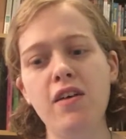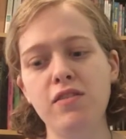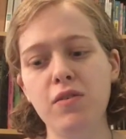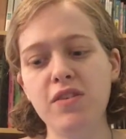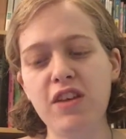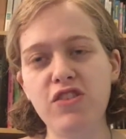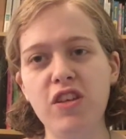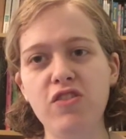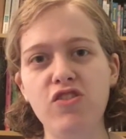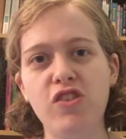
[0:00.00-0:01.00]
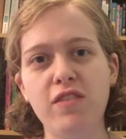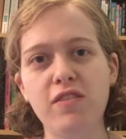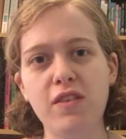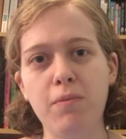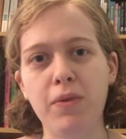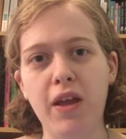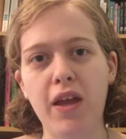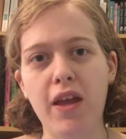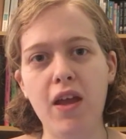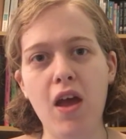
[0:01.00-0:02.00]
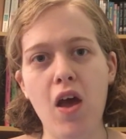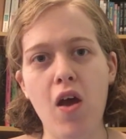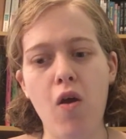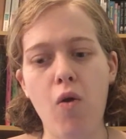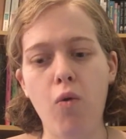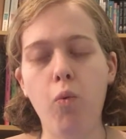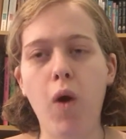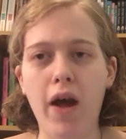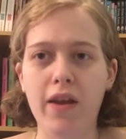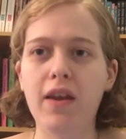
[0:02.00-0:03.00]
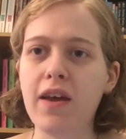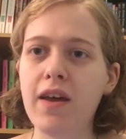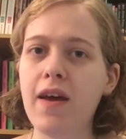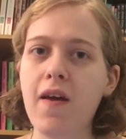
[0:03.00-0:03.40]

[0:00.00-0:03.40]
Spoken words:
So a session is just simply one